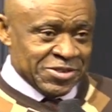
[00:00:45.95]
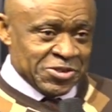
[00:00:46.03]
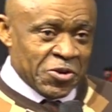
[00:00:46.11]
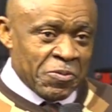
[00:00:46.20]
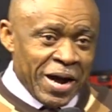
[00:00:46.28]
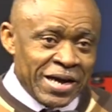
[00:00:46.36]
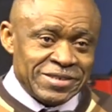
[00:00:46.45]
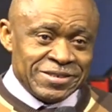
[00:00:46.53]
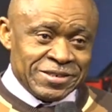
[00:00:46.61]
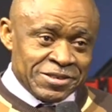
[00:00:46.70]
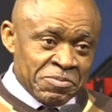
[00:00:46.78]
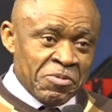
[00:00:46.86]
So by
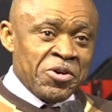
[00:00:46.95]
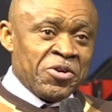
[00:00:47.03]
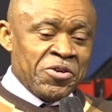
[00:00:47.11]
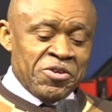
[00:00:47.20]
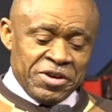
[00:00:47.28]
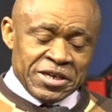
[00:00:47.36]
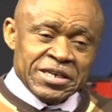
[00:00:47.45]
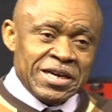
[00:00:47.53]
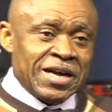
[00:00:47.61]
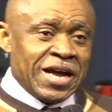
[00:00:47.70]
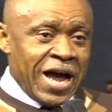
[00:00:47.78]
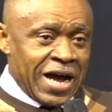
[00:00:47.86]
tomorrow,
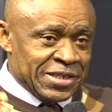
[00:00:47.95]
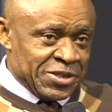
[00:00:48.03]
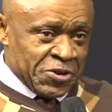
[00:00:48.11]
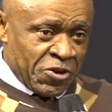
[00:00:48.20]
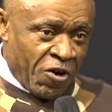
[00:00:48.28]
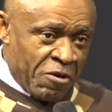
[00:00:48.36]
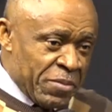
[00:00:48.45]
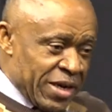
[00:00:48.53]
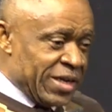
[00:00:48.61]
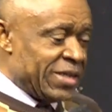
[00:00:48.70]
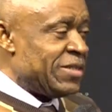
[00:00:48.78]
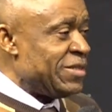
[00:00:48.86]
as you come
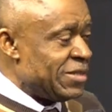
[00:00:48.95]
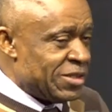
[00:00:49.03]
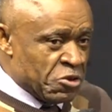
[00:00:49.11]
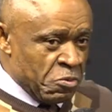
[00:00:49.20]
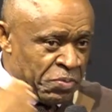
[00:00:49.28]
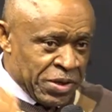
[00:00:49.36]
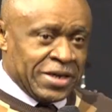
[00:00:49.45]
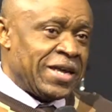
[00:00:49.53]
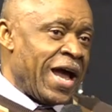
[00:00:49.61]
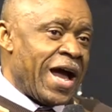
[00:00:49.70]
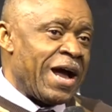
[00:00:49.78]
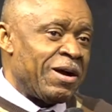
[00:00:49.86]
in, you pick
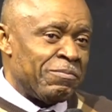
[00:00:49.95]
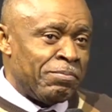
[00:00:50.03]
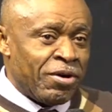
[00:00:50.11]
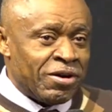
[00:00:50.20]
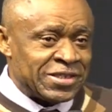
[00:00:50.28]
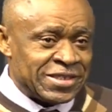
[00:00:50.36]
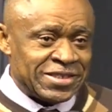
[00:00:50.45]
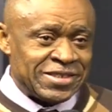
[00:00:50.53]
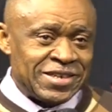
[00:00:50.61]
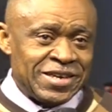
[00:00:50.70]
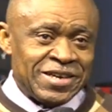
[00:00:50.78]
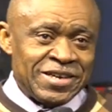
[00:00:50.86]
your box.
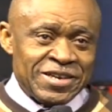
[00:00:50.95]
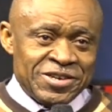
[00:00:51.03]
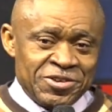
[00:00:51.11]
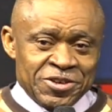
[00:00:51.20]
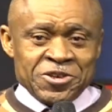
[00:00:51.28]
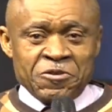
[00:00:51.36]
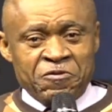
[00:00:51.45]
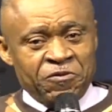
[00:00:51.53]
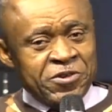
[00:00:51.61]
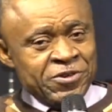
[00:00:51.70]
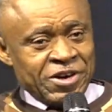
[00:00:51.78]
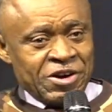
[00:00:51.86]
Those of,
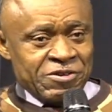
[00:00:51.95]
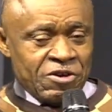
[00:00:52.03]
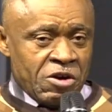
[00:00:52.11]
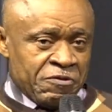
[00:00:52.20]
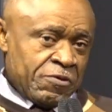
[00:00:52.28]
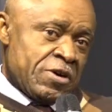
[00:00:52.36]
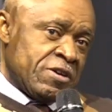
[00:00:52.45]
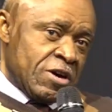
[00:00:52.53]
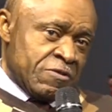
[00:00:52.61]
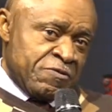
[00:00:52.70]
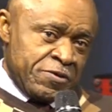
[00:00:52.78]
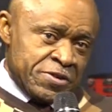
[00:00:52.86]
of, of,
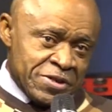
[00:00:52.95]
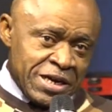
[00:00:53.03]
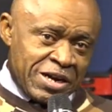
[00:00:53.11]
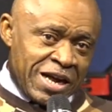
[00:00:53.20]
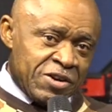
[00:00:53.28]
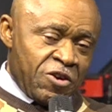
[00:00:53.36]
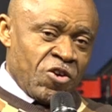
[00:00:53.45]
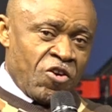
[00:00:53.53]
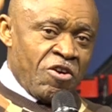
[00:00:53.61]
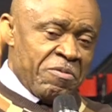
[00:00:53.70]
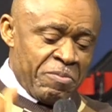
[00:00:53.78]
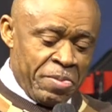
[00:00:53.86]
of you that cannot
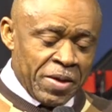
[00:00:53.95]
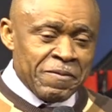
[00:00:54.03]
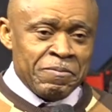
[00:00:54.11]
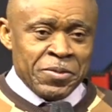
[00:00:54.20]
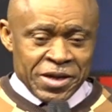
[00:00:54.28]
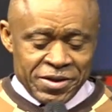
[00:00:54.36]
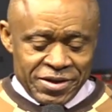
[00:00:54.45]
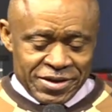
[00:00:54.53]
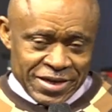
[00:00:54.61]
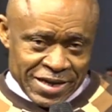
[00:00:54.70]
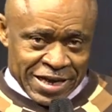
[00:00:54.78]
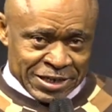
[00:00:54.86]
come,
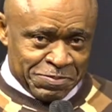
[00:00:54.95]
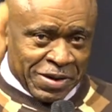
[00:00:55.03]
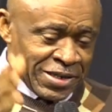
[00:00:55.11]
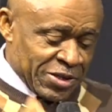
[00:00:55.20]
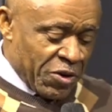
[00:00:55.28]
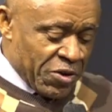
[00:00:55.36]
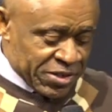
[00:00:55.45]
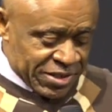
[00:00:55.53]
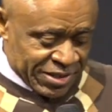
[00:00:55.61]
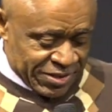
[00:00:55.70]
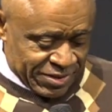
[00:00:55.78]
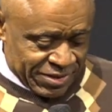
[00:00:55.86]
expect
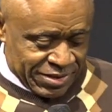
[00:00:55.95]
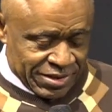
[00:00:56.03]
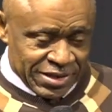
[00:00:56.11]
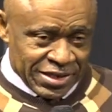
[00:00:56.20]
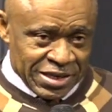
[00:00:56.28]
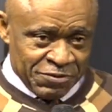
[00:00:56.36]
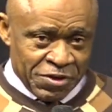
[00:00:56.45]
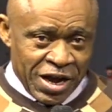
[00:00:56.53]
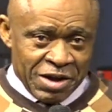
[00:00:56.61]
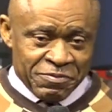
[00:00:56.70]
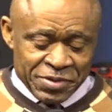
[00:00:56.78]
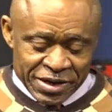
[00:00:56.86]
us if you
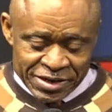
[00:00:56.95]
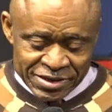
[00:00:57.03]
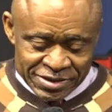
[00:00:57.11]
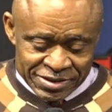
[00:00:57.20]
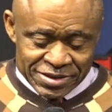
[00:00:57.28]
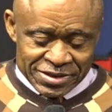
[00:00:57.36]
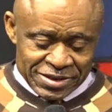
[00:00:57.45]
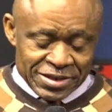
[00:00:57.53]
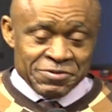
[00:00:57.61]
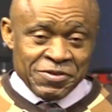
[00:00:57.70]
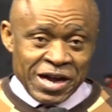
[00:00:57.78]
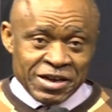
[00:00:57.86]
have been,
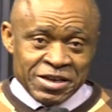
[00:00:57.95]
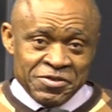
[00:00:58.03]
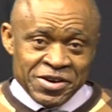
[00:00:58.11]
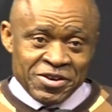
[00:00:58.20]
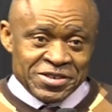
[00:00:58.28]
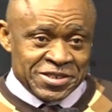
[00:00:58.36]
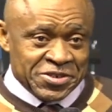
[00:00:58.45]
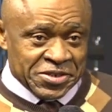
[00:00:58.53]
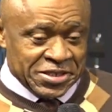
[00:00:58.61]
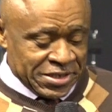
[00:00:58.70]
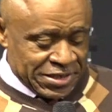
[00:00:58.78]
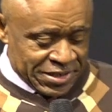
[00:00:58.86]
if you have given us
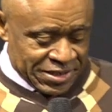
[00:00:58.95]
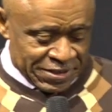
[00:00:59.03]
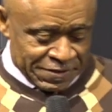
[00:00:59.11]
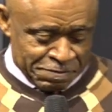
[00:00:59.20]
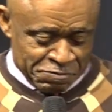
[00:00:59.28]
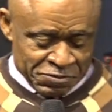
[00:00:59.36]
notice,